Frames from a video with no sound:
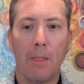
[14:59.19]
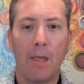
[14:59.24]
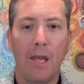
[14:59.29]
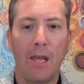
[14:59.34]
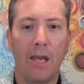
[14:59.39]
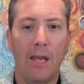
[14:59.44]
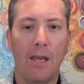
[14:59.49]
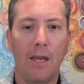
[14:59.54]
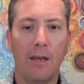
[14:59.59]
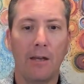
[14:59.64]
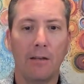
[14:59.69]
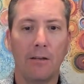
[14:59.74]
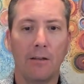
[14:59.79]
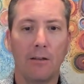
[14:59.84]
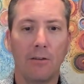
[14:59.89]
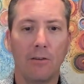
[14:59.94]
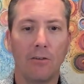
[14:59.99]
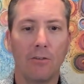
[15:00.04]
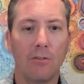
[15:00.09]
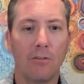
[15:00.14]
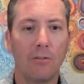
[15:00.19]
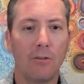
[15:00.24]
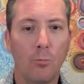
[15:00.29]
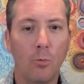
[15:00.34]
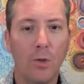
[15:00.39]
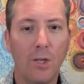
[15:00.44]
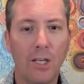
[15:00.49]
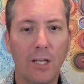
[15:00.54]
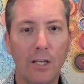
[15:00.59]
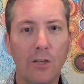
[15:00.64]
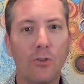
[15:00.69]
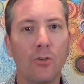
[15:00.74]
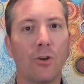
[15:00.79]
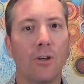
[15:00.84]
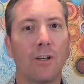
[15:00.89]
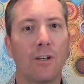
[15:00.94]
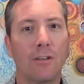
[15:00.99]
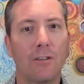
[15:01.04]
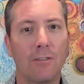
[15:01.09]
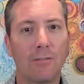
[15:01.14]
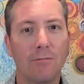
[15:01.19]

And we get into